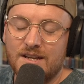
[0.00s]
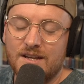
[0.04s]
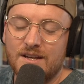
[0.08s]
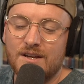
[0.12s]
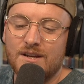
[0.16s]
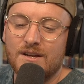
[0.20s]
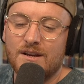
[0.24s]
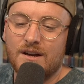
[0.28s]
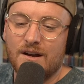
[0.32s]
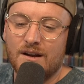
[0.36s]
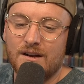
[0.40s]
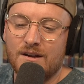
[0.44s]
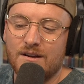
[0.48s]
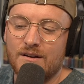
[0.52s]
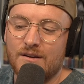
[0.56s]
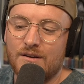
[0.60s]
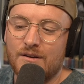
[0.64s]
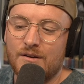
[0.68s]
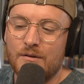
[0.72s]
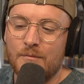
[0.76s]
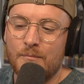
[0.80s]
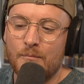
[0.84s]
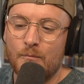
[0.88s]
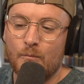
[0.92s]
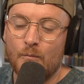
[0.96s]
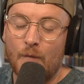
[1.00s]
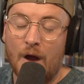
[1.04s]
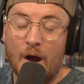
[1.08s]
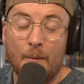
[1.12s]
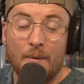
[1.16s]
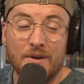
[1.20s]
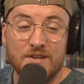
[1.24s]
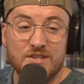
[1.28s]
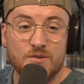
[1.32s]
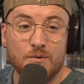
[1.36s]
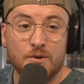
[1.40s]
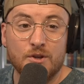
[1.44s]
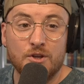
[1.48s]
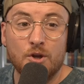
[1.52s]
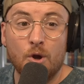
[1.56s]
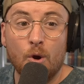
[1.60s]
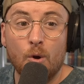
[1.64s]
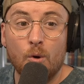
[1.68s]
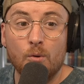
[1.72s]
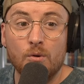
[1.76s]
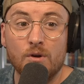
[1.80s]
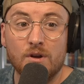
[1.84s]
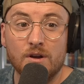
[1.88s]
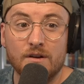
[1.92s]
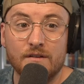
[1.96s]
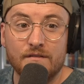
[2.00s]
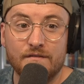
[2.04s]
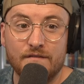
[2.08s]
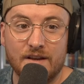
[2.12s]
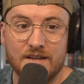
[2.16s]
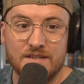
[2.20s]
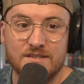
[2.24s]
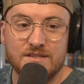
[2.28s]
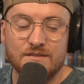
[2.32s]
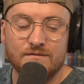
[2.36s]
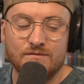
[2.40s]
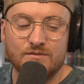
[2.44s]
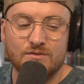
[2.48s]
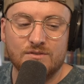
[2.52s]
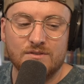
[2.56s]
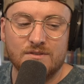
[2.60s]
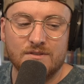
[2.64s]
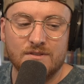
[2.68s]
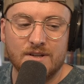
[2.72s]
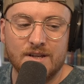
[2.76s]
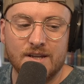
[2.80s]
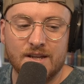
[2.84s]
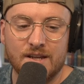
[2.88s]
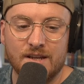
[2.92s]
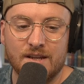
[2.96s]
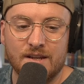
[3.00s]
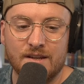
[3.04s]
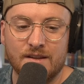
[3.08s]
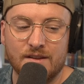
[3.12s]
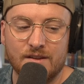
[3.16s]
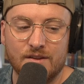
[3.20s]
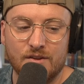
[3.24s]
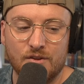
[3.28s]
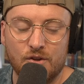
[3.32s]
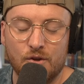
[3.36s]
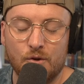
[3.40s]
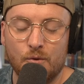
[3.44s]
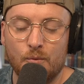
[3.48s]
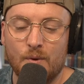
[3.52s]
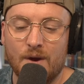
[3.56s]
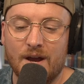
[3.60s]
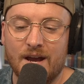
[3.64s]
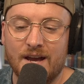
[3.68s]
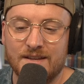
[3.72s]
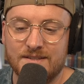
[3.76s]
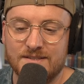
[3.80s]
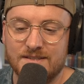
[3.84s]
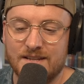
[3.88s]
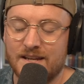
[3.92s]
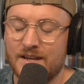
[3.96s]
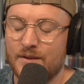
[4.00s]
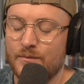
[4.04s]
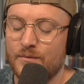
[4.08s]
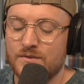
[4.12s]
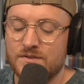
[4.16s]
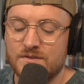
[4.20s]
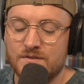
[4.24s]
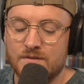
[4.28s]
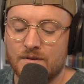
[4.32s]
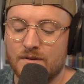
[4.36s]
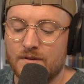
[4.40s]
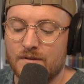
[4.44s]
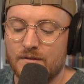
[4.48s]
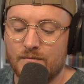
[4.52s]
I went to a yoga festival in the US, and it was,